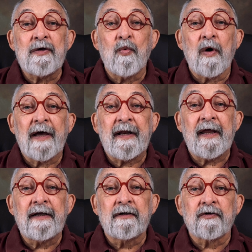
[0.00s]
wide
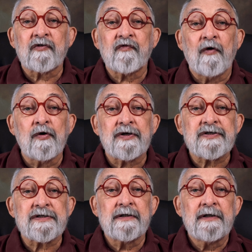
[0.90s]
angles
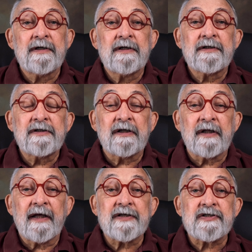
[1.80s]
focus to
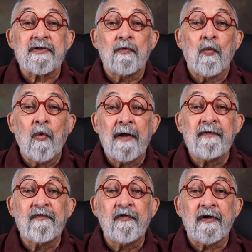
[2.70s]
less than 1
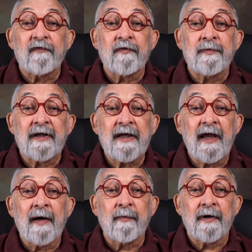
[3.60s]
foot from the
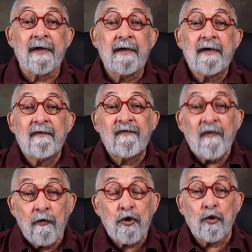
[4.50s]
camera
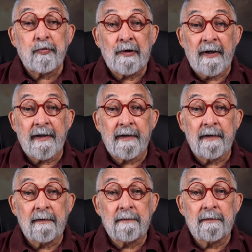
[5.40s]
focal plane,
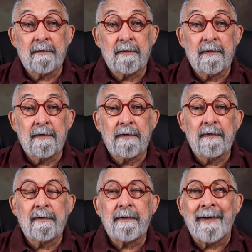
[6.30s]

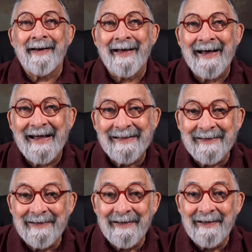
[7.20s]

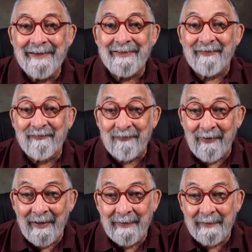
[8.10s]
not the
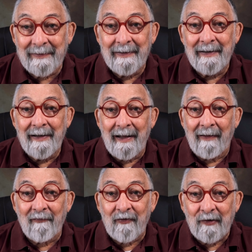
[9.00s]
front
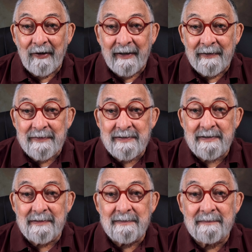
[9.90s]
of the
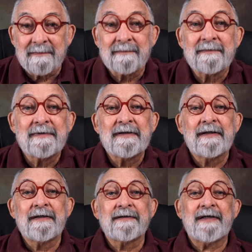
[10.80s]
lens.
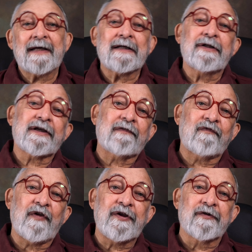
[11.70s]
Take a look at
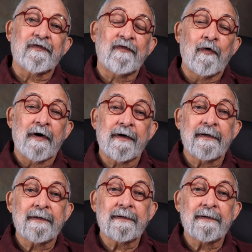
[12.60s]
figure 4.